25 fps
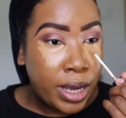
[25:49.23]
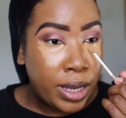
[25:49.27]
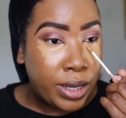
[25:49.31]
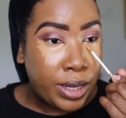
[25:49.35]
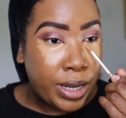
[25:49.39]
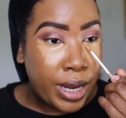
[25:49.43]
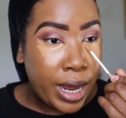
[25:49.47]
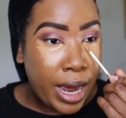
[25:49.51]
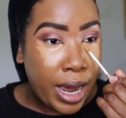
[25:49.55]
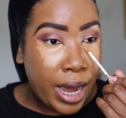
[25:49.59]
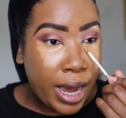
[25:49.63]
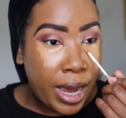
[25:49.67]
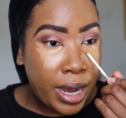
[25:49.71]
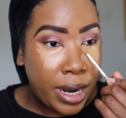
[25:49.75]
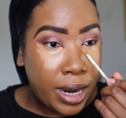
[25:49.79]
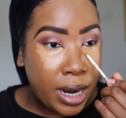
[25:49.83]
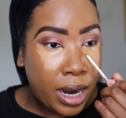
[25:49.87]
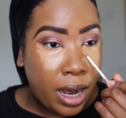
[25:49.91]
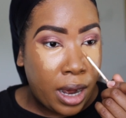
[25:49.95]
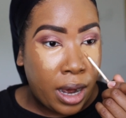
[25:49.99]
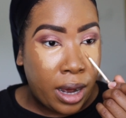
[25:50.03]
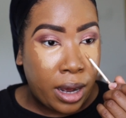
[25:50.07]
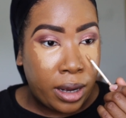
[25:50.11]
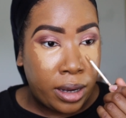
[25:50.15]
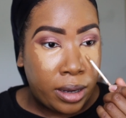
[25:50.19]
that
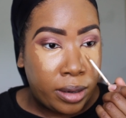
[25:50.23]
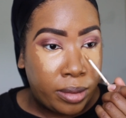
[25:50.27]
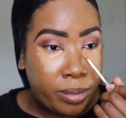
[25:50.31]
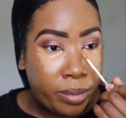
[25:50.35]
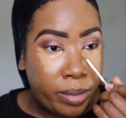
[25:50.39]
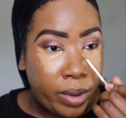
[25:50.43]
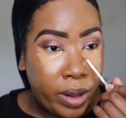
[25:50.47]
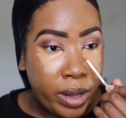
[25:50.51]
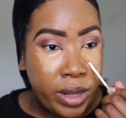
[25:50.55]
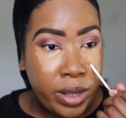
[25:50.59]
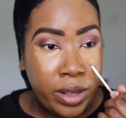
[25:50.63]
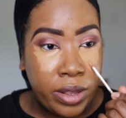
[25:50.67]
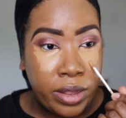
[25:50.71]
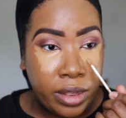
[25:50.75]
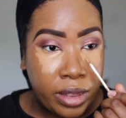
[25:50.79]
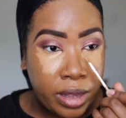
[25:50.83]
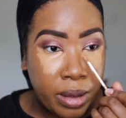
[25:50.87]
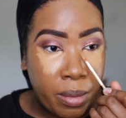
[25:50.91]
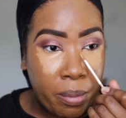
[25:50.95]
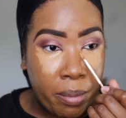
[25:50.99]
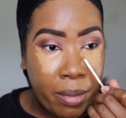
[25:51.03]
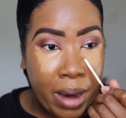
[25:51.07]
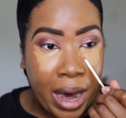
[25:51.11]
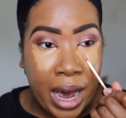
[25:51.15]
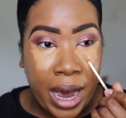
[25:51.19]
the
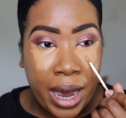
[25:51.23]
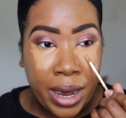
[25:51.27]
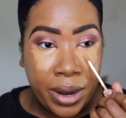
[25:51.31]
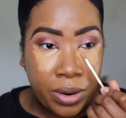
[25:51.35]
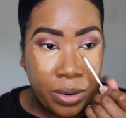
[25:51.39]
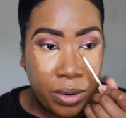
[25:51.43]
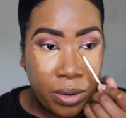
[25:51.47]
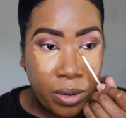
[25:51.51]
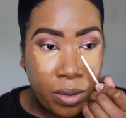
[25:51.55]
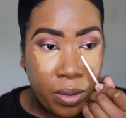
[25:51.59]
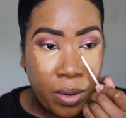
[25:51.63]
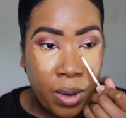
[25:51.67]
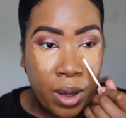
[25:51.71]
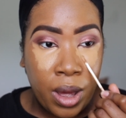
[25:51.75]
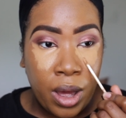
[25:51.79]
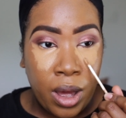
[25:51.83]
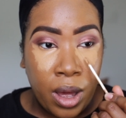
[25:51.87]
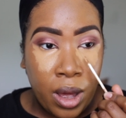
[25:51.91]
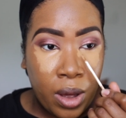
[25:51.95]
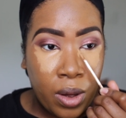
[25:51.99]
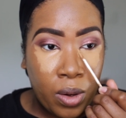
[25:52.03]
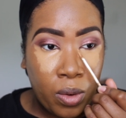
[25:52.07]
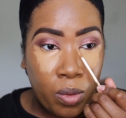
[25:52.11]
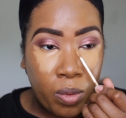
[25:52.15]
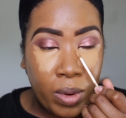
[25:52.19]
model
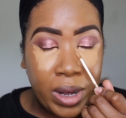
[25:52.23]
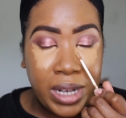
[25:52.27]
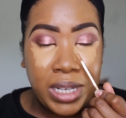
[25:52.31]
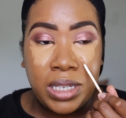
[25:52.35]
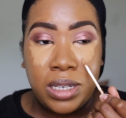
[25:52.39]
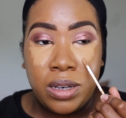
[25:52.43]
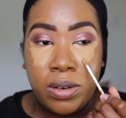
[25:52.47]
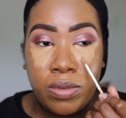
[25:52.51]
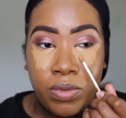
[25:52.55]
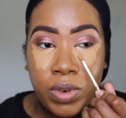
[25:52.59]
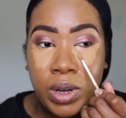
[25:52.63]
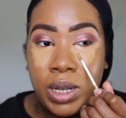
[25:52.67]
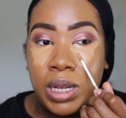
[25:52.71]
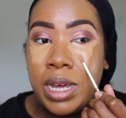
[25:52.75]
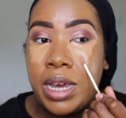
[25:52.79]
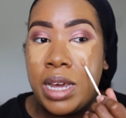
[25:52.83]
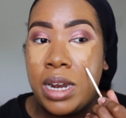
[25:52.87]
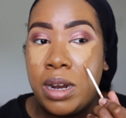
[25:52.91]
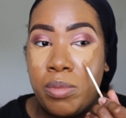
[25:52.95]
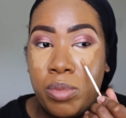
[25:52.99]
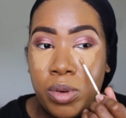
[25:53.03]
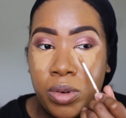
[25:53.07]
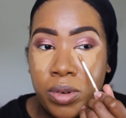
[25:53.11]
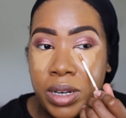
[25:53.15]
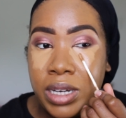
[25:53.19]
wasn't
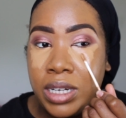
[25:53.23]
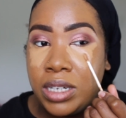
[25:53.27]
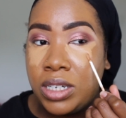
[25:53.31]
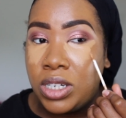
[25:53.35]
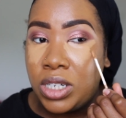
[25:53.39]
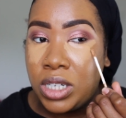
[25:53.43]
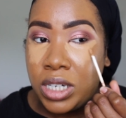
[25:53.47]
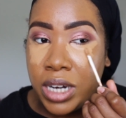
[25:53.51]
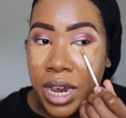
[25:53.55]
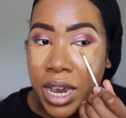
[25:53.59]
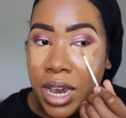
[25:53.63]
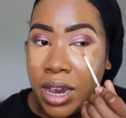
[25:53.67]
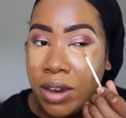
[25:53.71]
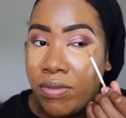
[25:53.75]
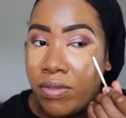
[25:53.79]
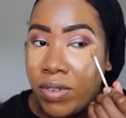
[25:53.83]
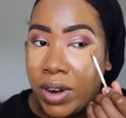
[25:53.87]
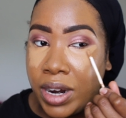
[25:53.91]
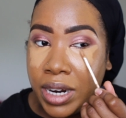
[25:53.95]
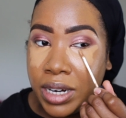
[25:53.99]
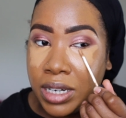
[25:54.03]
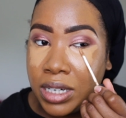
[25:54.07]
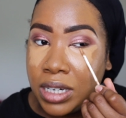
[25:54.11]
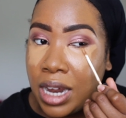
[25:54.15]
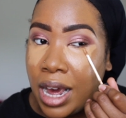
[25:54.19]
relatable in shade
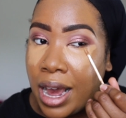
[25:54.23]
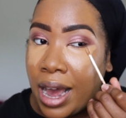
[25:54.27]
range.